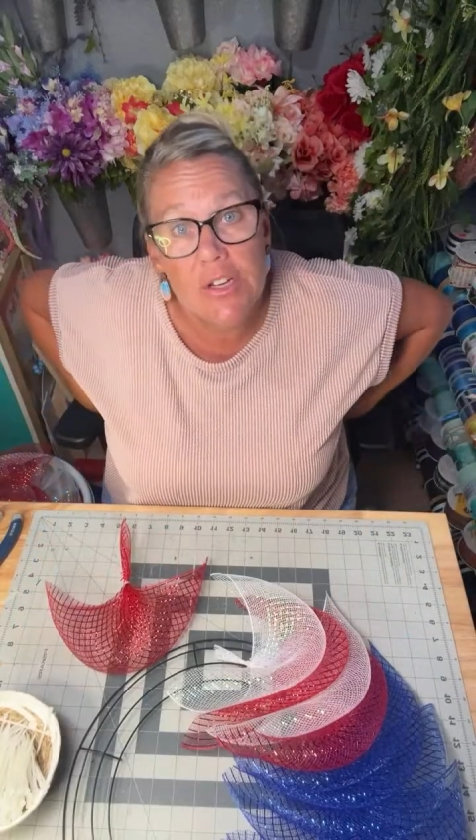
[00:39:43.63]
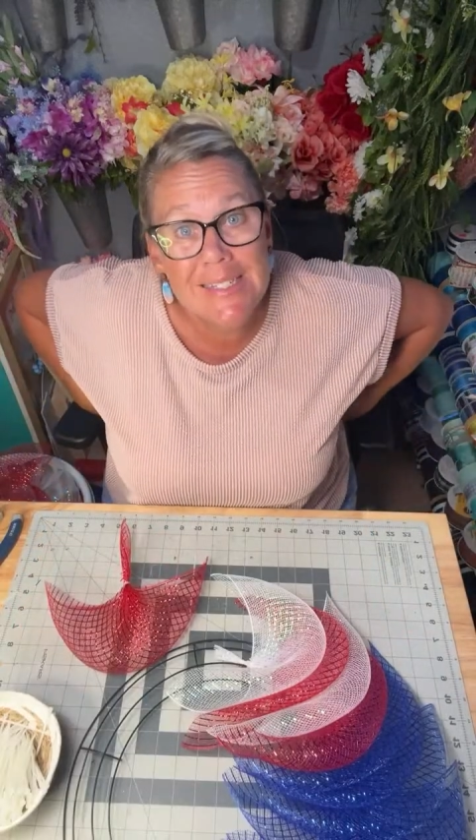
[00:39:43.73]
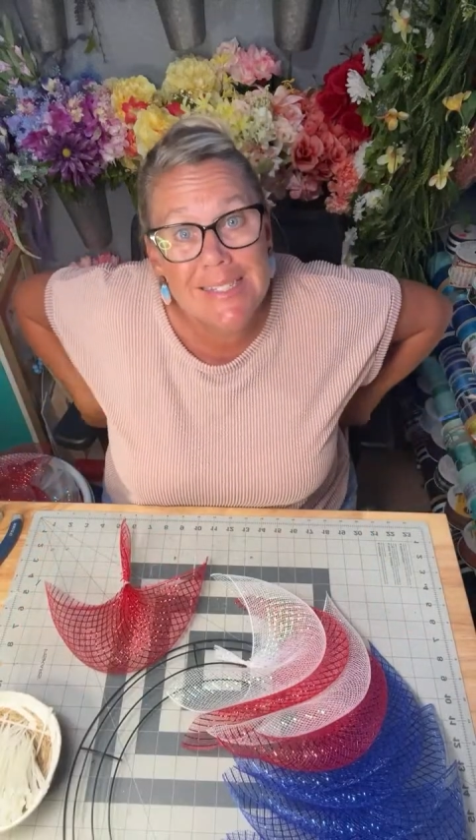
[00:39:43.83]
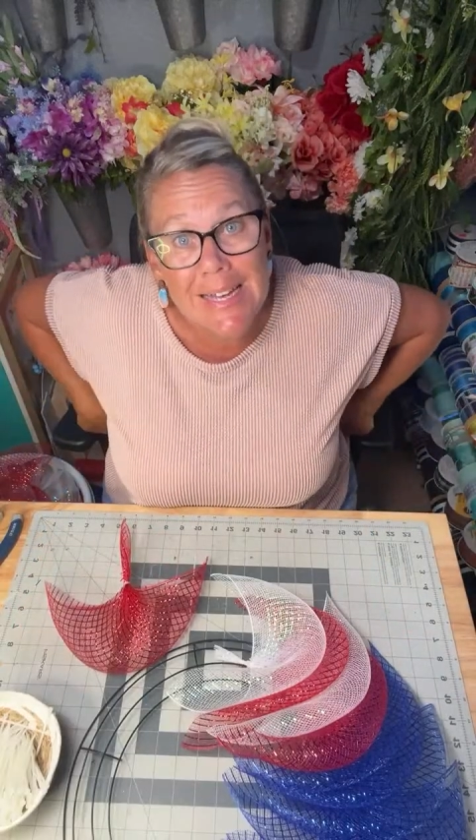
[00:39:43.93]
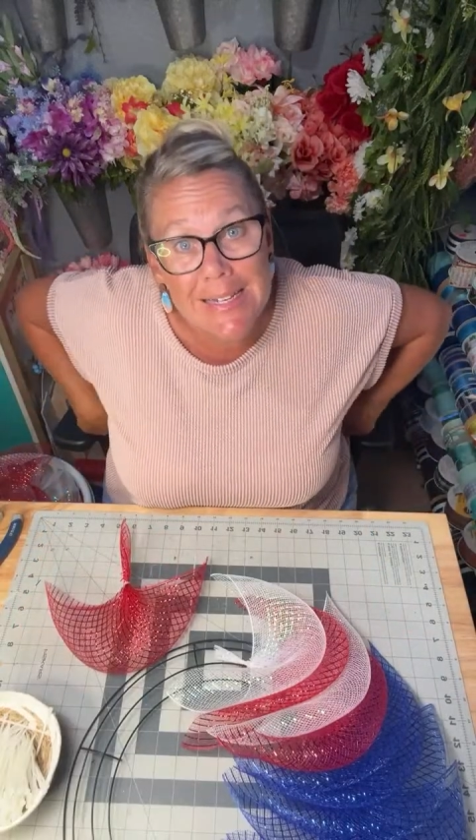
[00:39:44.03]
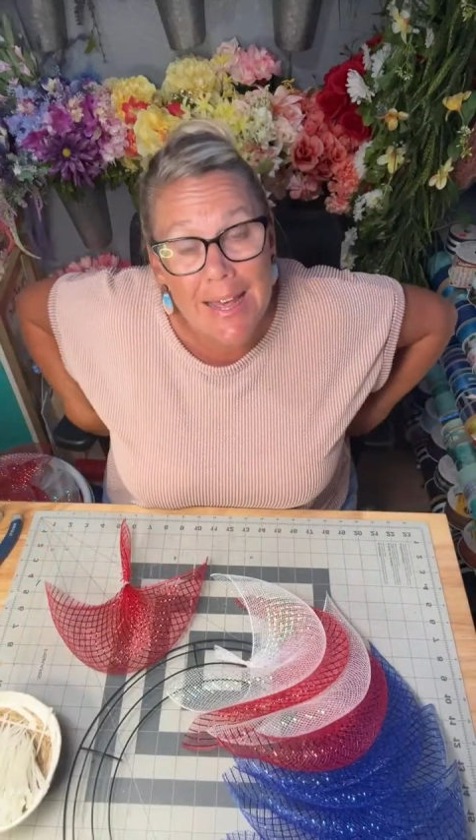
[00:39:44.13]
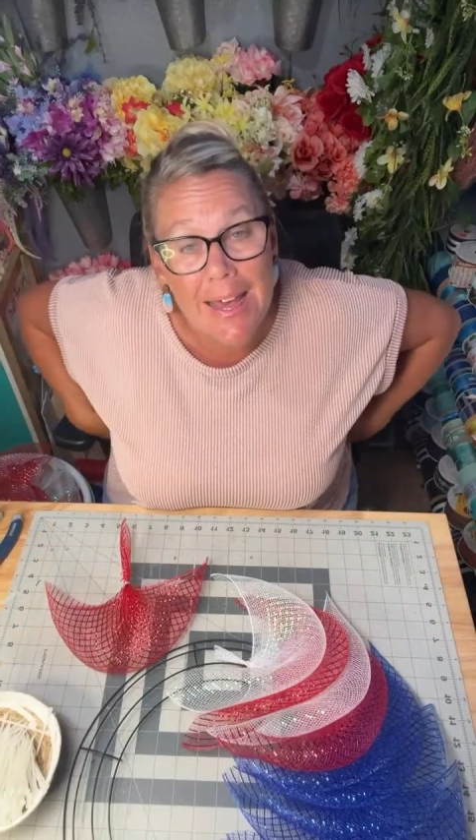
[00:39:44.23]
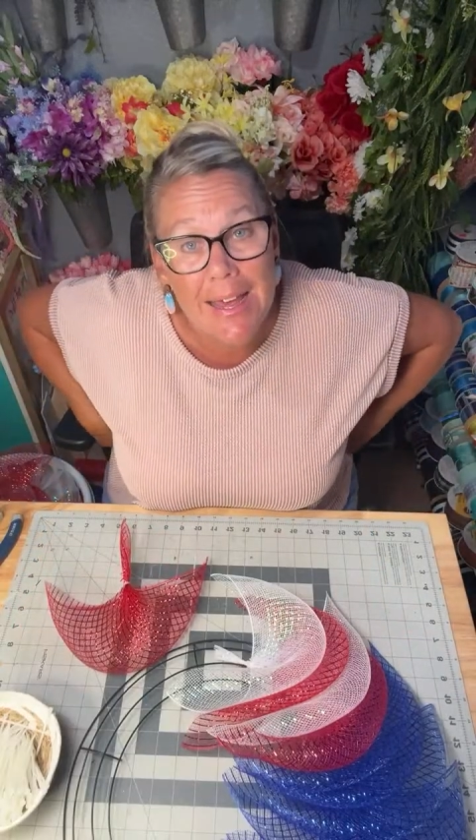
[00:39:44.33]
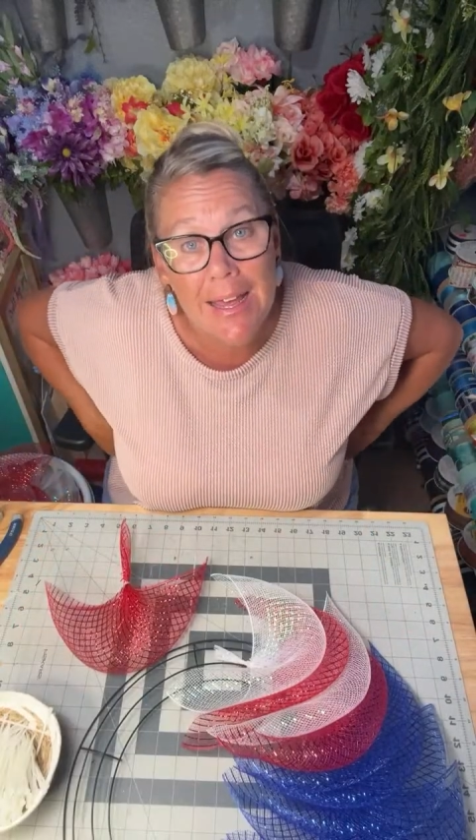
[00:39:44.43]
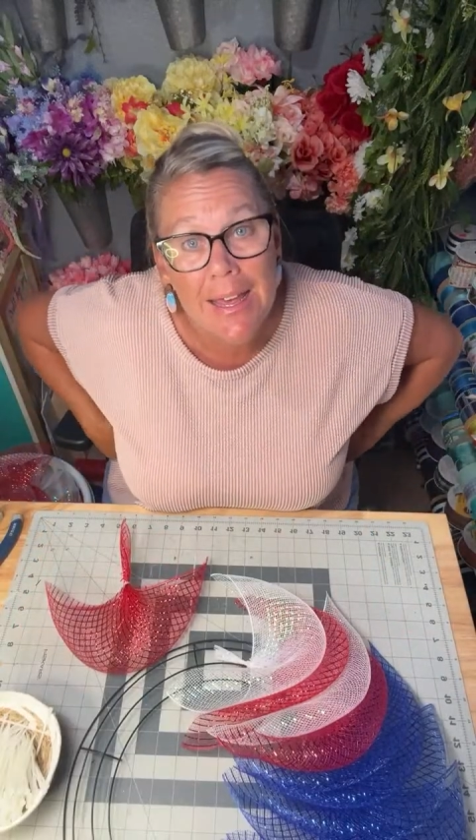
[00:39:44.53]

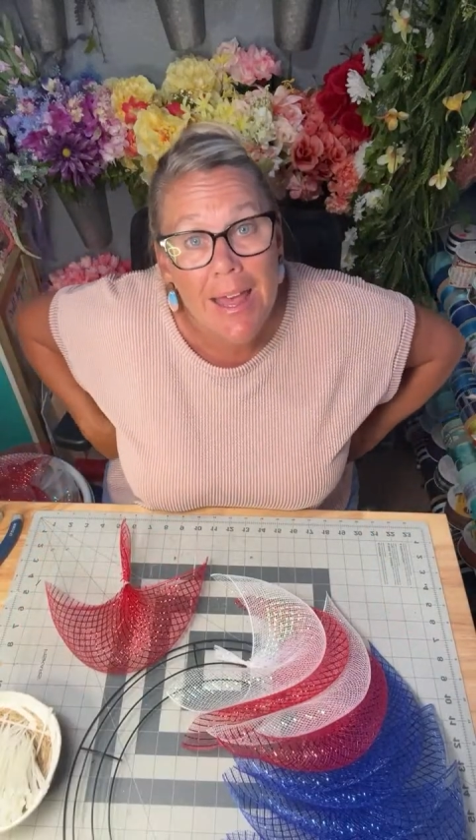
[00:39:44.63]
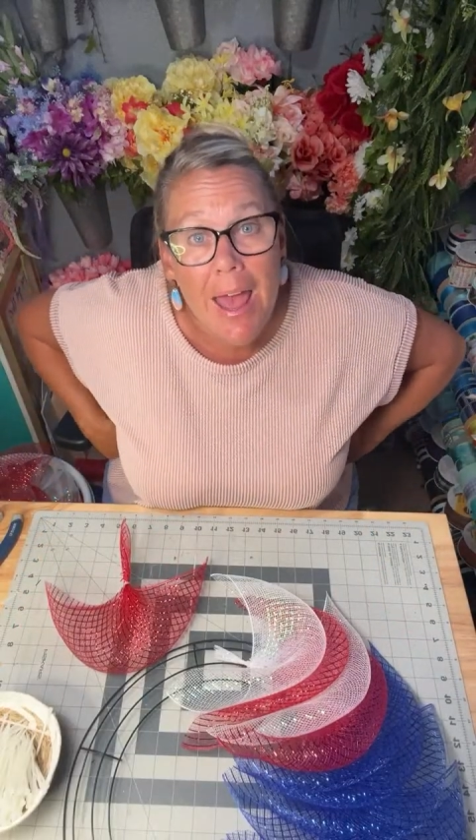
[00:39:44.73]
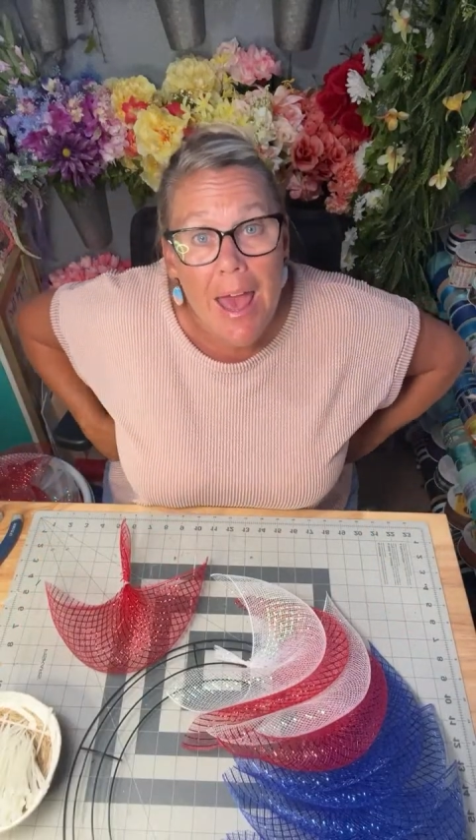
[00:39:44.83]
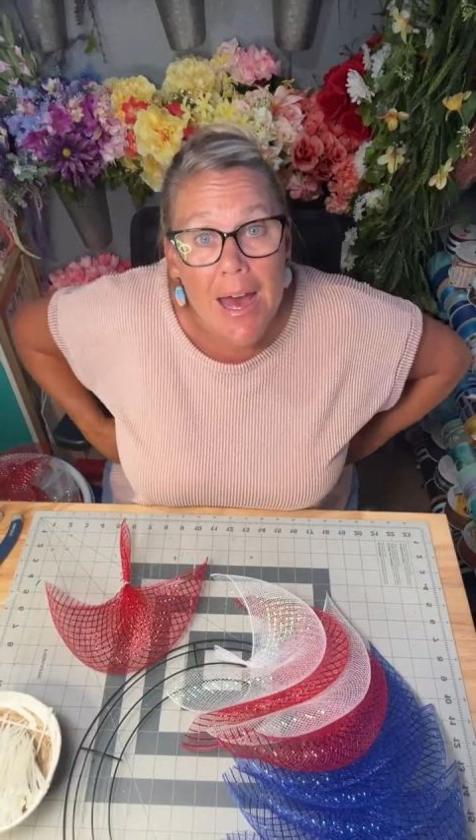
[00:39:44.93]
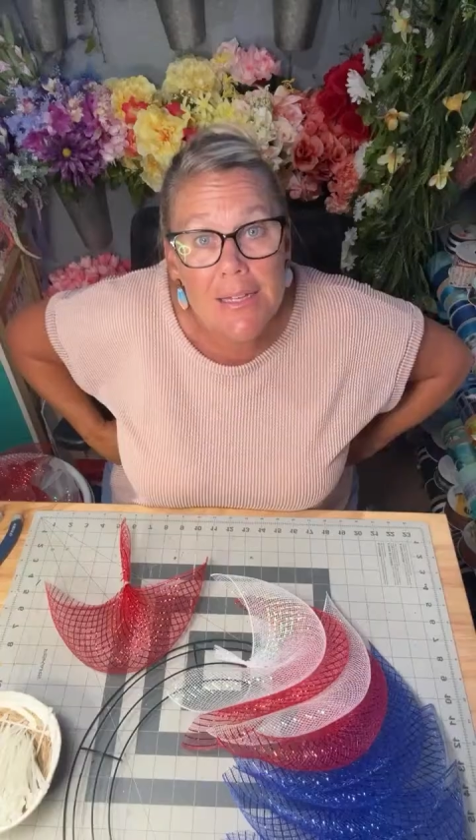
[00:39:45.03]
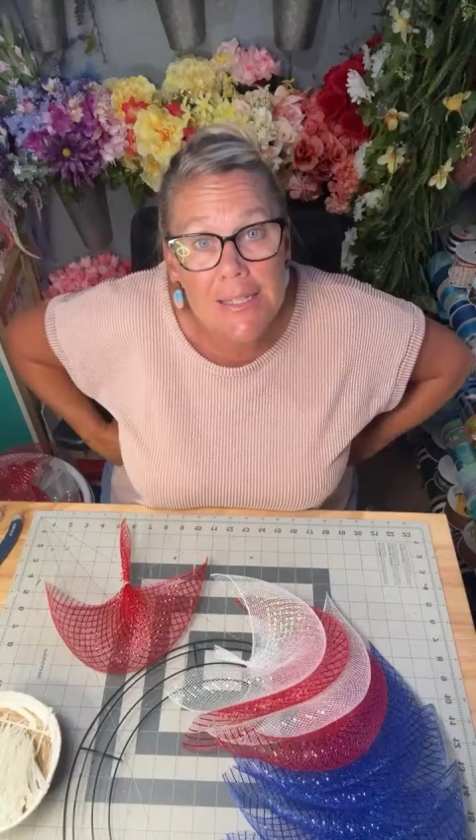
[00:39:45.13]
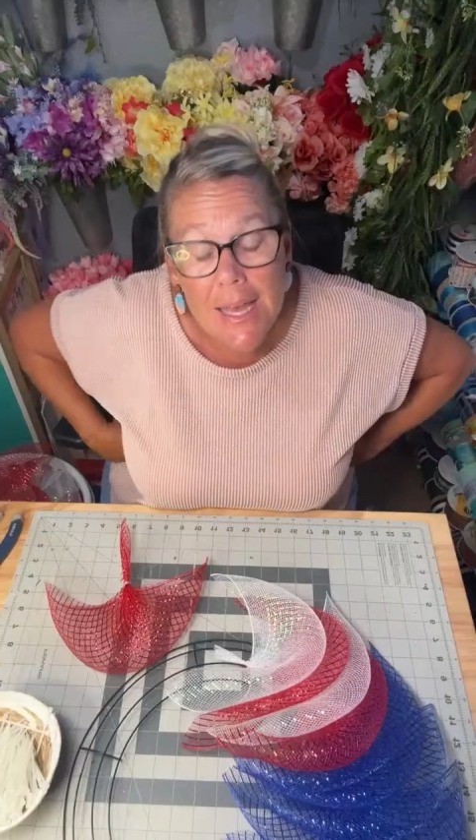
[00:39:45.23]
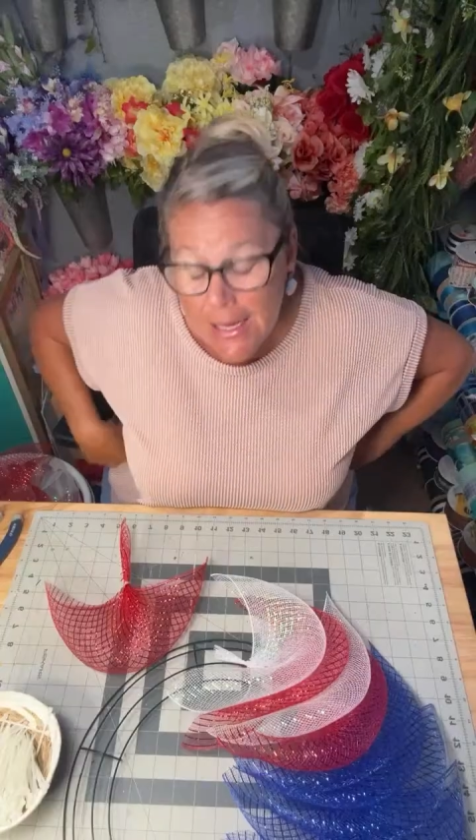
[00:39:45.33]
Sunday at 10